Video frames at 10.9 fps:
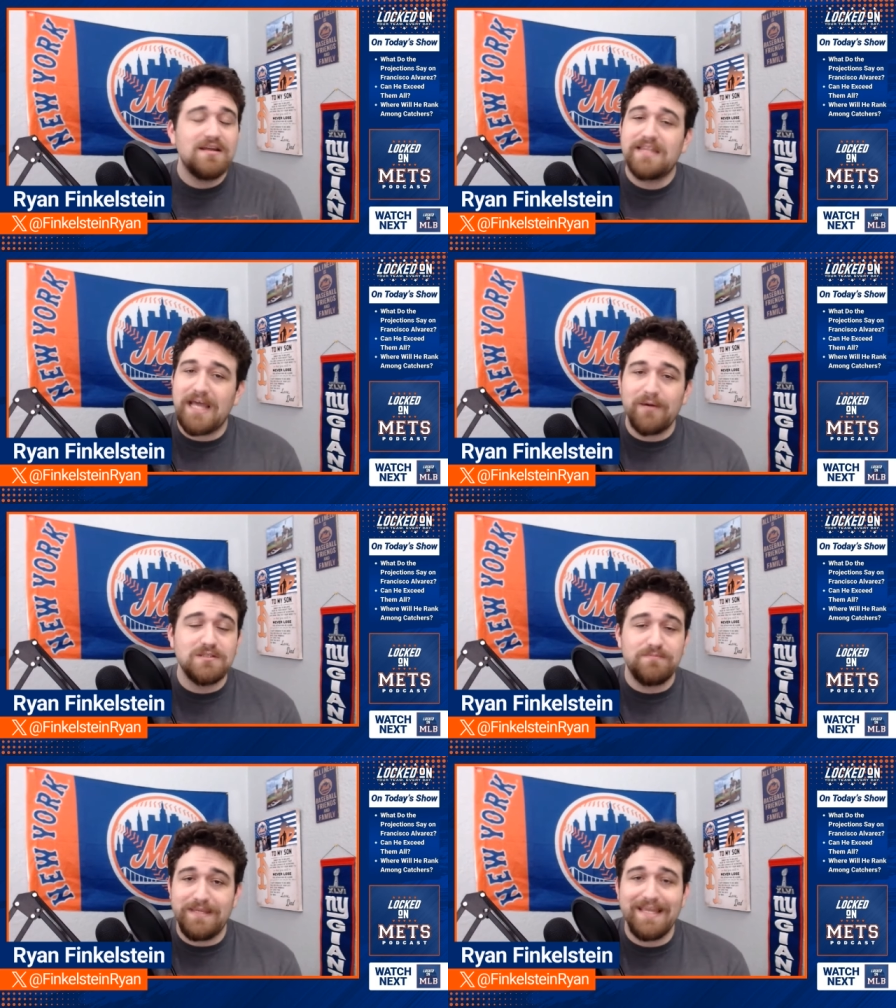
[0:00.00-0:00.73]
That
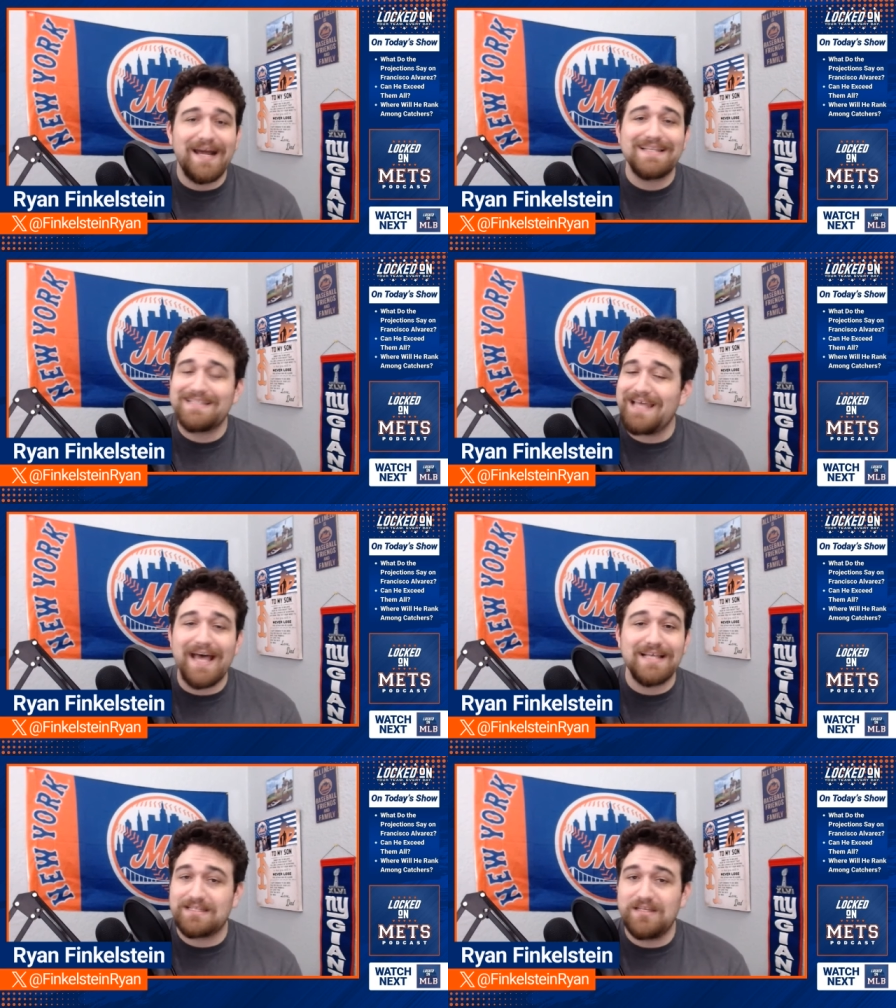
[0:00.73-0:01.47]
was
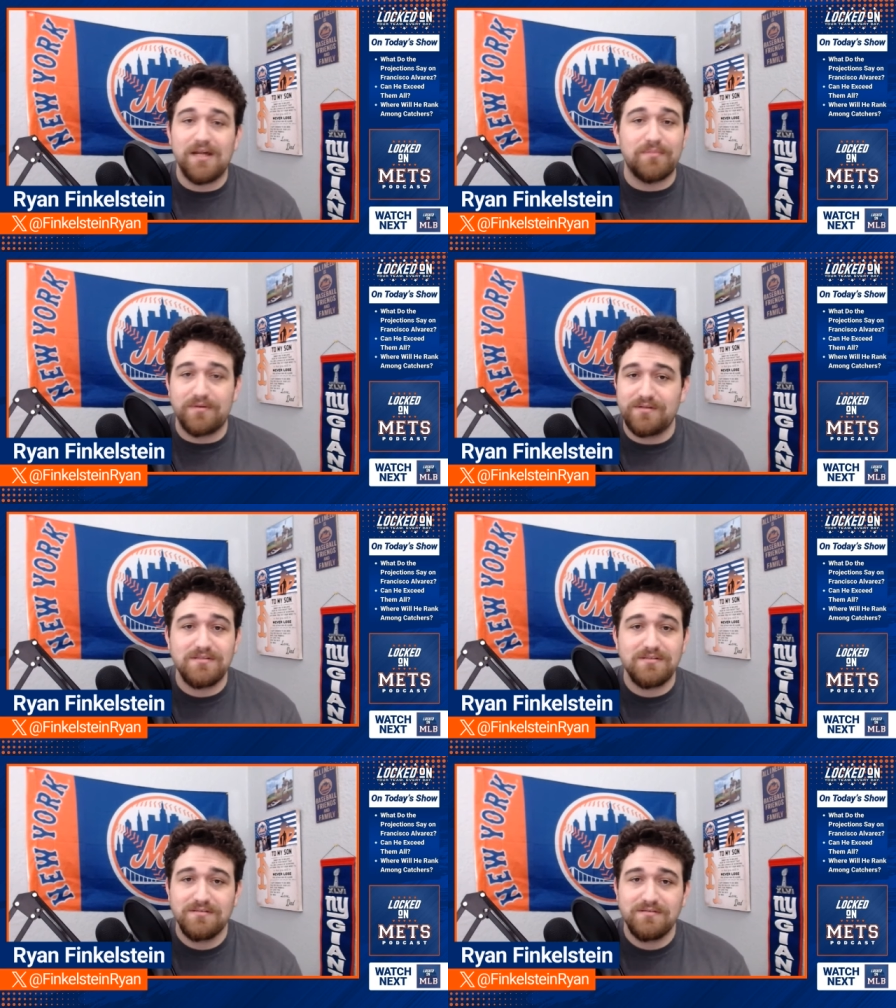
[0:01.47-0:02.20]
Piazza-esque
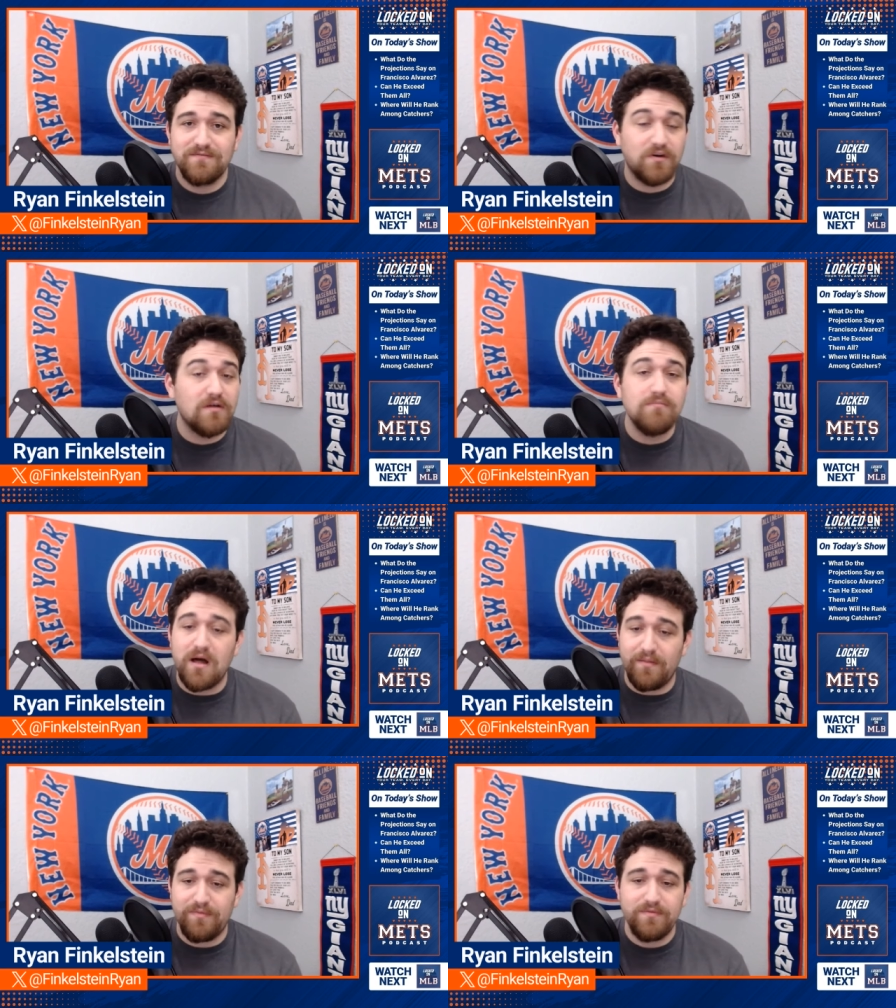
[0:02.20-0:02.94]
numbers for a
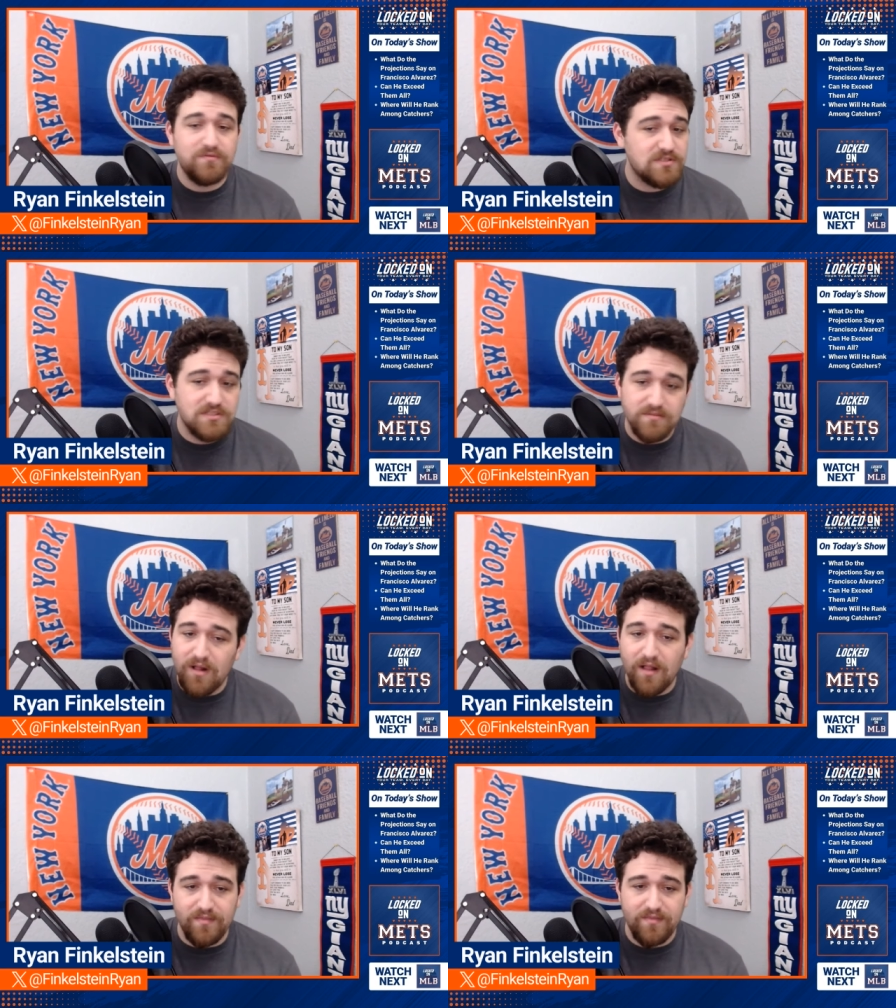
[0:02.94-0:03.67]
month, just a
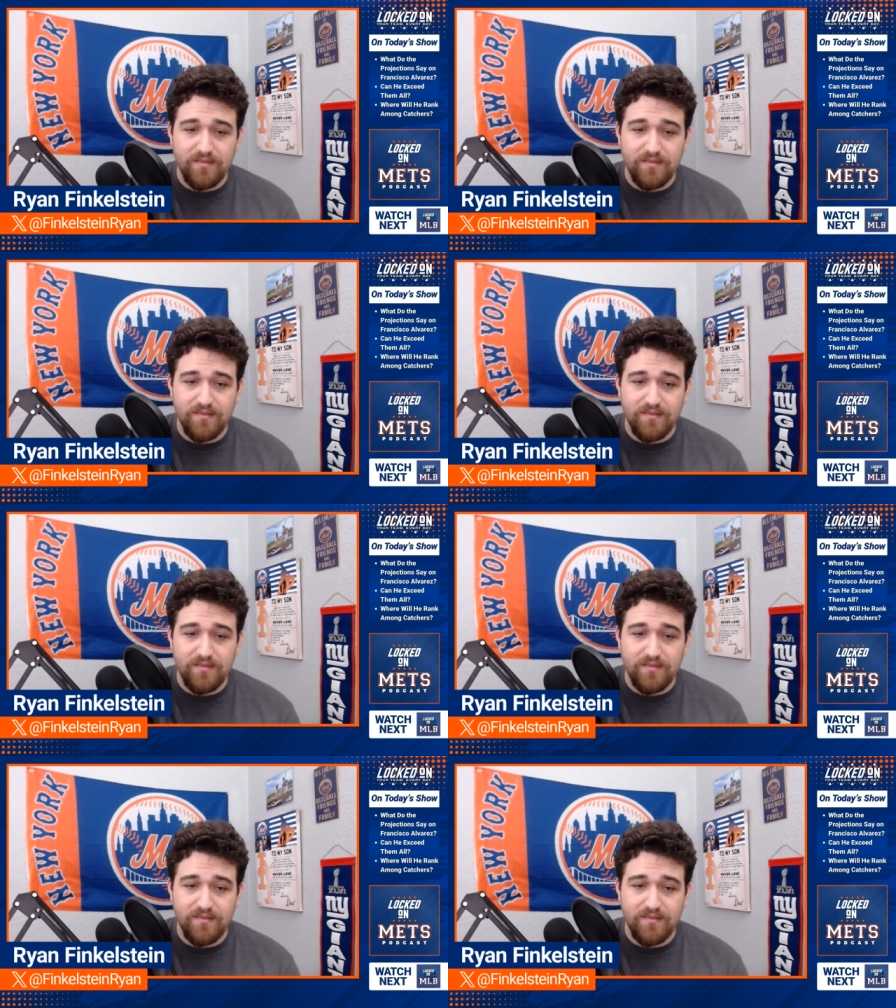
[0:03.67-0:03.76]
month.